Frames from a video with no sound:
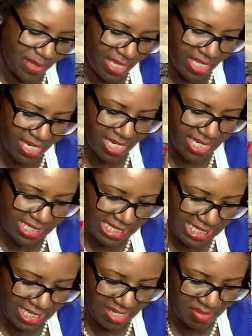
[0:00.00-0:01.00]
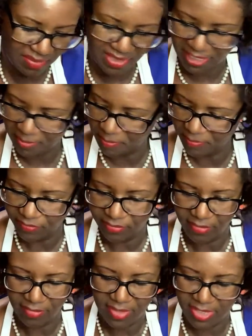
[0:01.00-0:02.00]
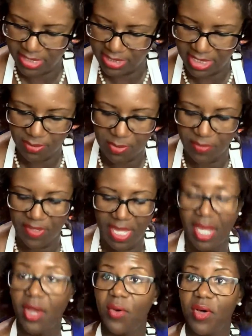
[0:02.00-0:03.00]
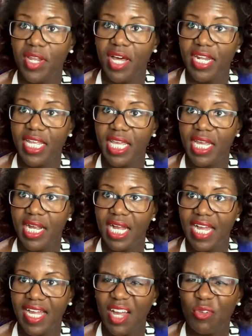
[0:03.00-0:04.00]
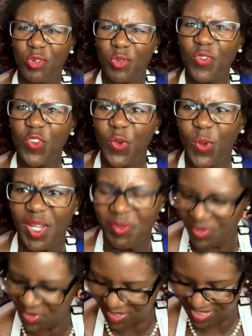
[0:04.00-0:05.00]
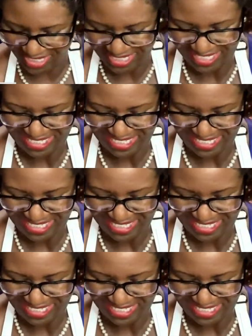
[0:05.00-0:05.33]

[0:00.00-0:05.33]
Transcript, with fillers: of bacon y'all eat, but you can see what we've got going on here. I got room for one more.